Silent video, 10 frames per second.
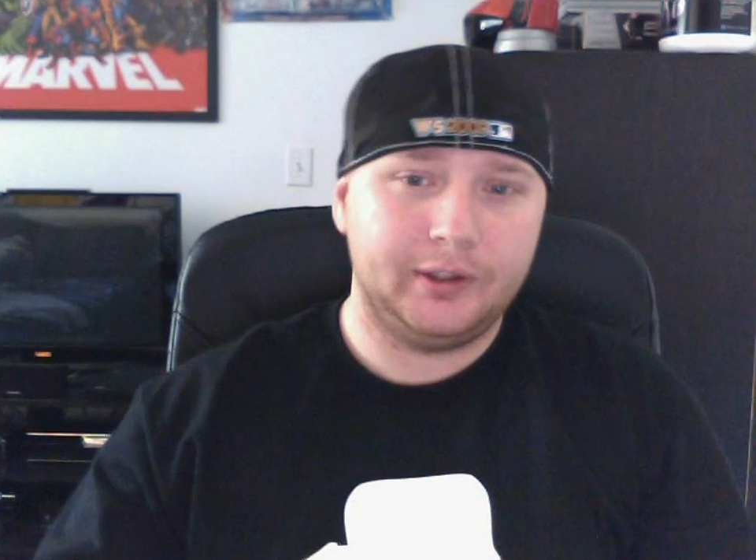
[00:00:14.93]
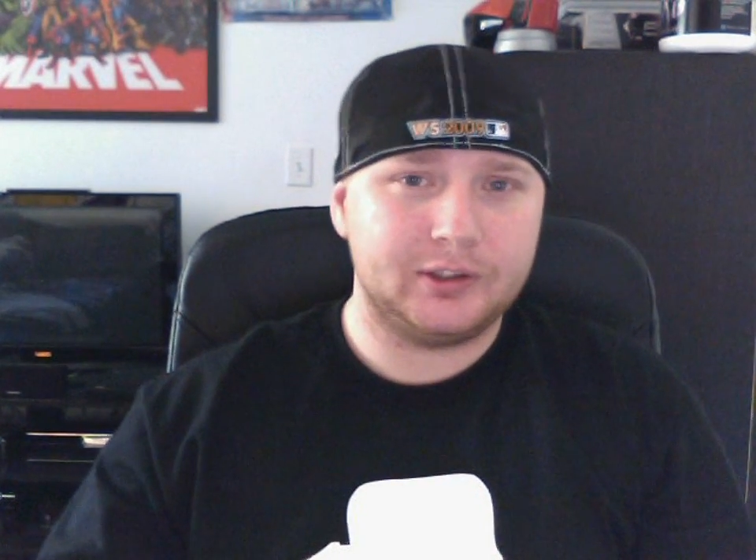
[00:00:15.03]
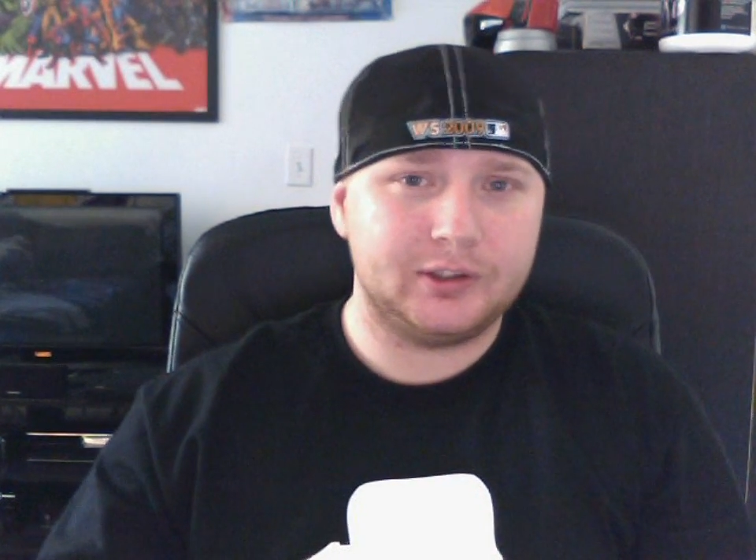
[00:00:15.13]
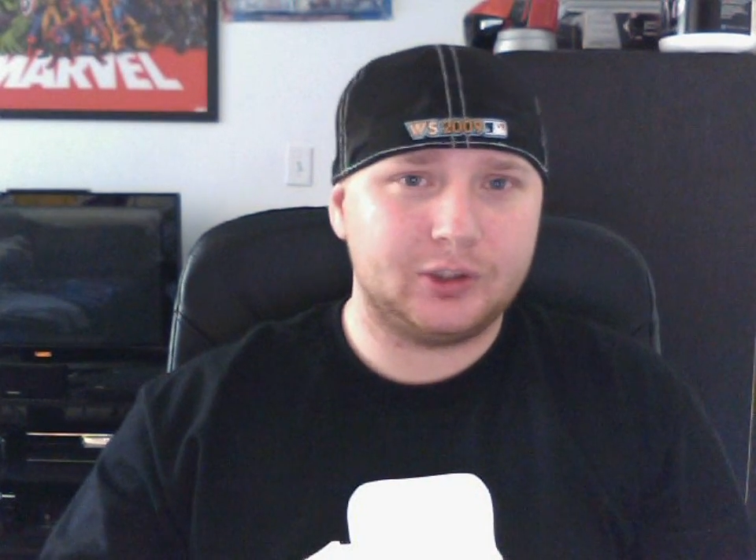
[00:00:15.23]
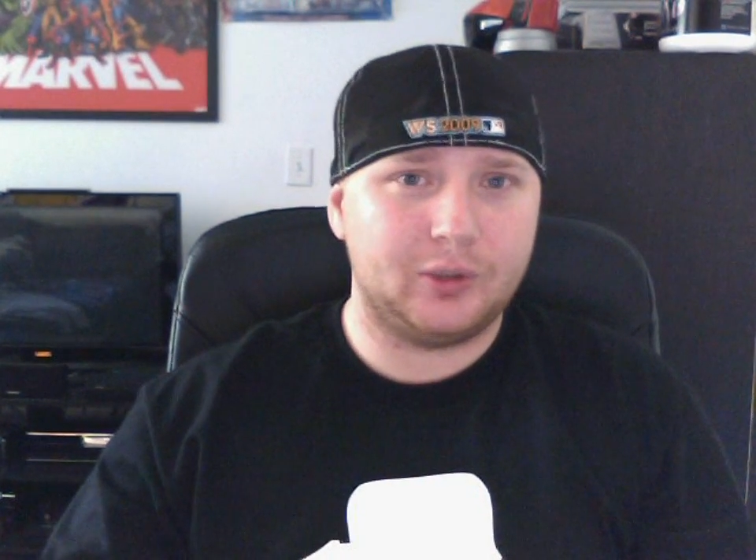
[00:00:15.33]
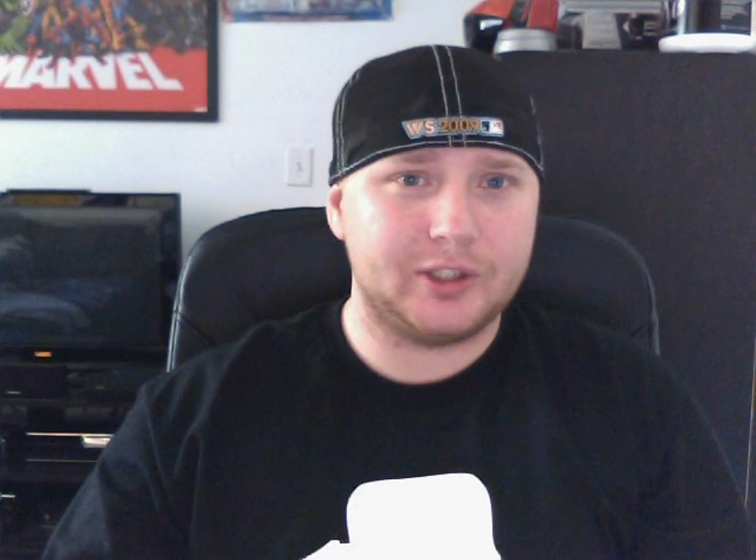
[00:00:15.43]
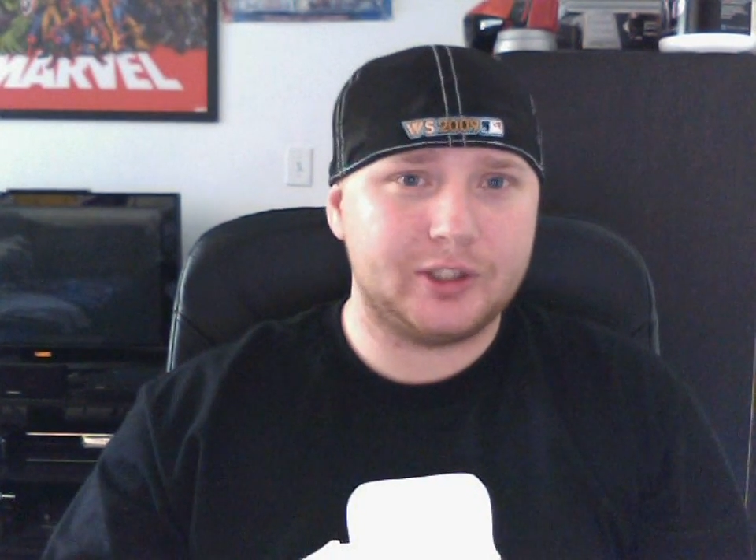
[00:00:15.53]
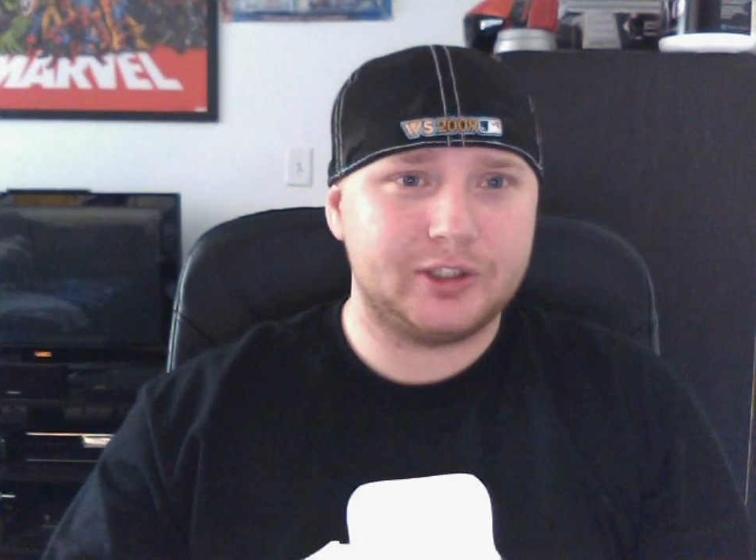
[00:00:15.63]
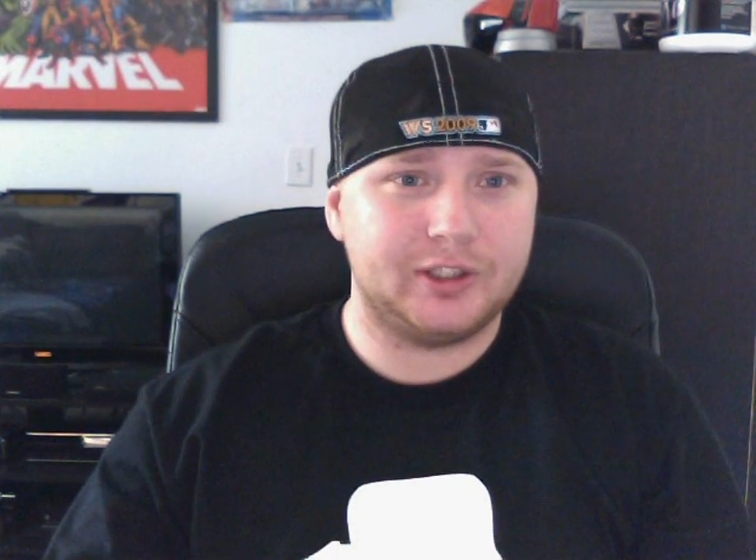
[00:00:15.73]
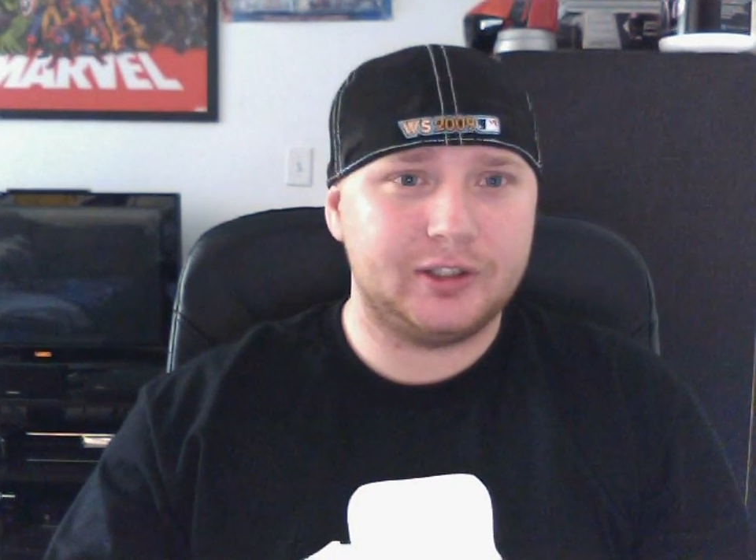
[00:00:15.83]
here's a
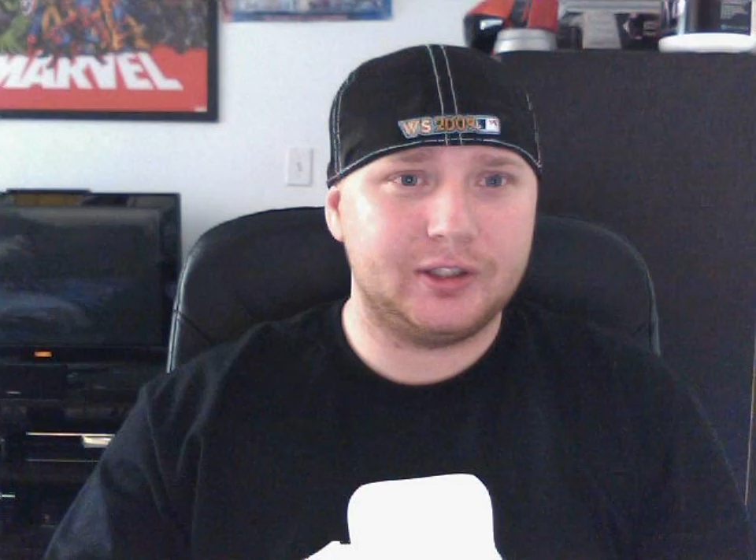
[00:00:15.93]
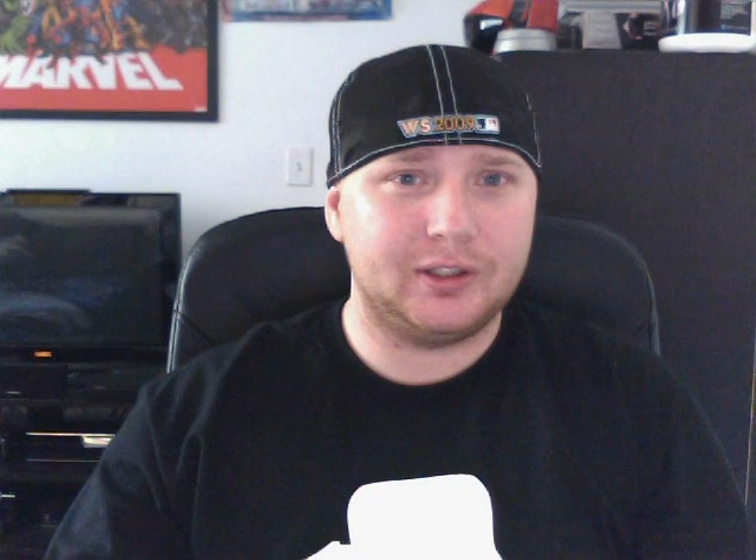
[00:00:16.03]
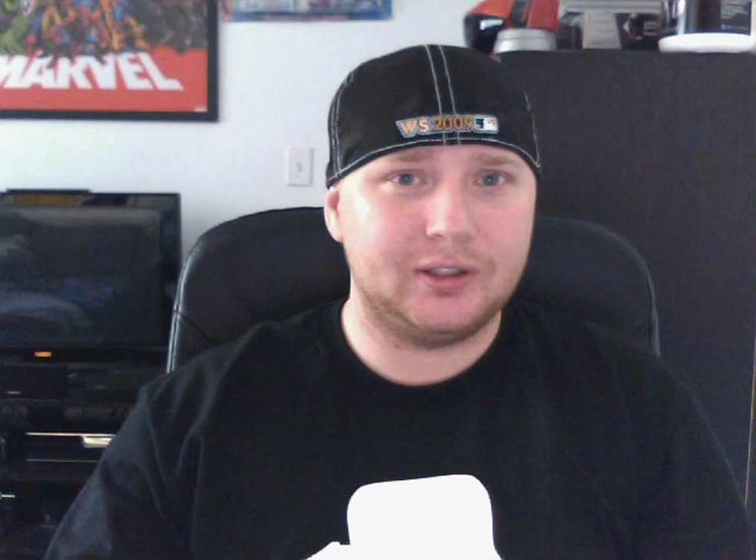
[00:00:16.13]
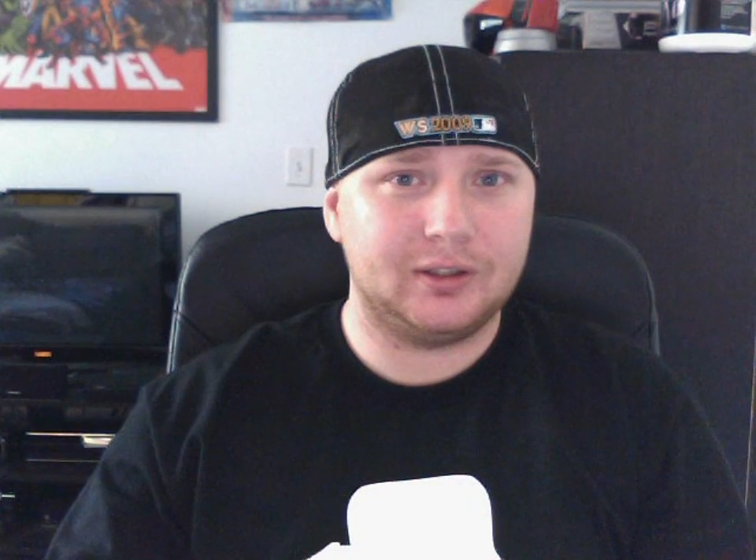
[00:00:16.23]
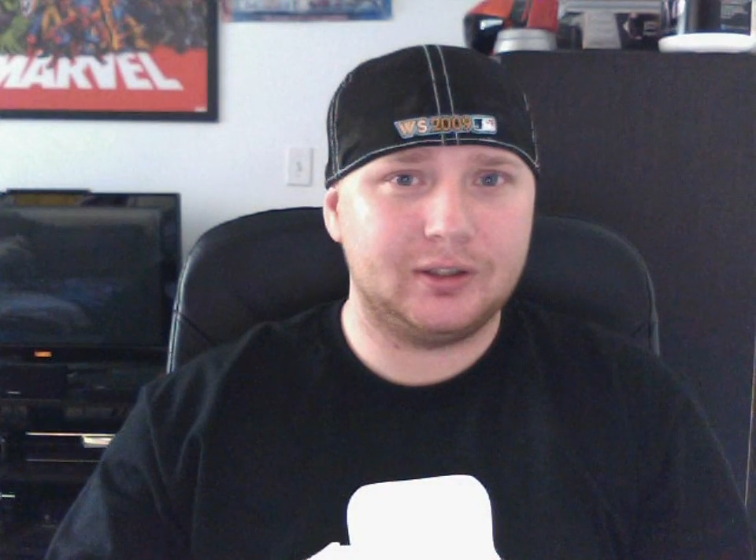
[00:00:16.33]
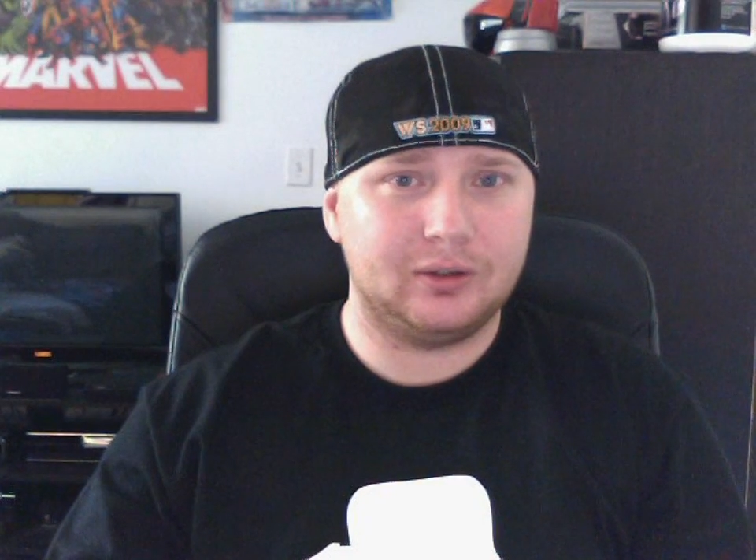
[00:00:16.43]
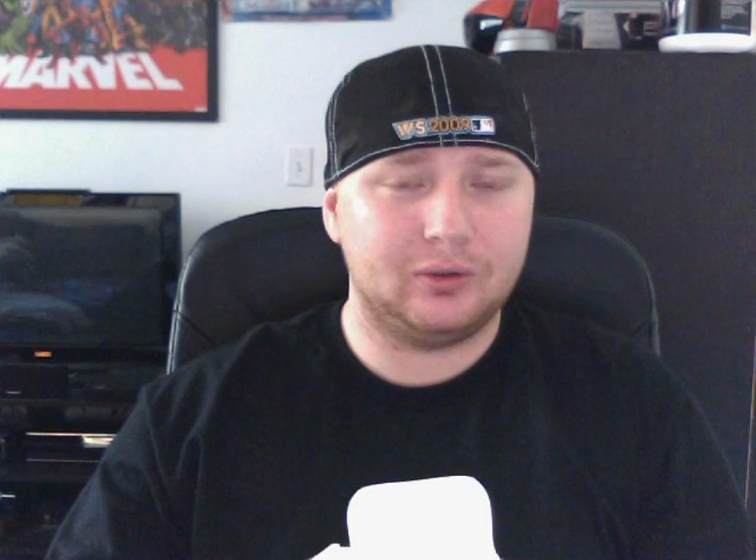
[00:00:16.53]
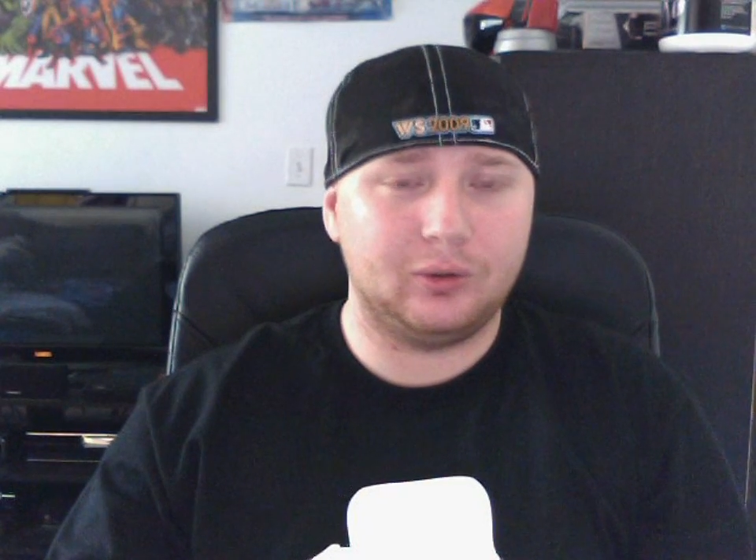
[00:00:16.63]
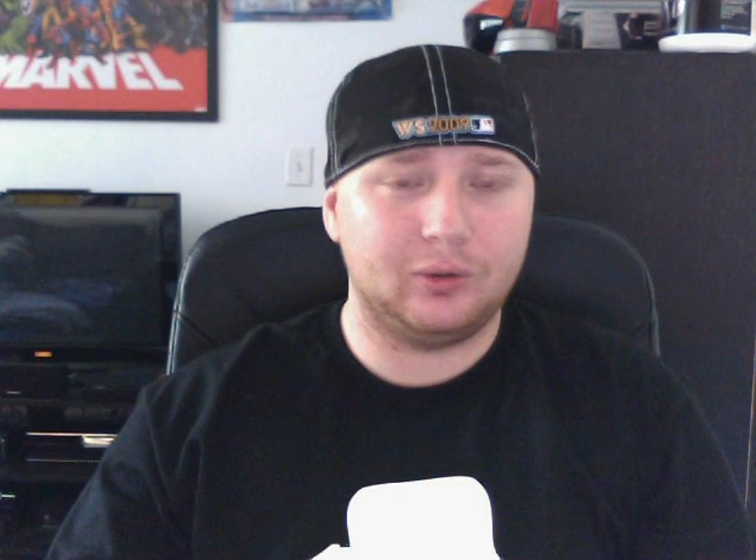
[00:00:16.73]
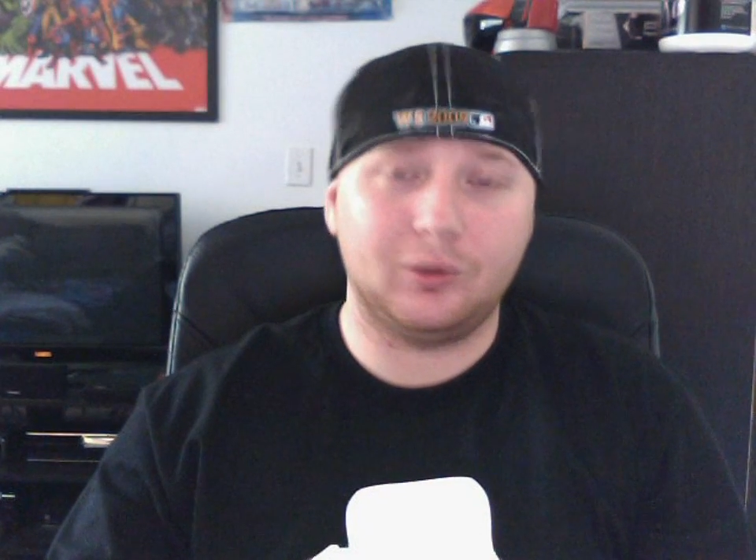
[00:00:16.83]
question, or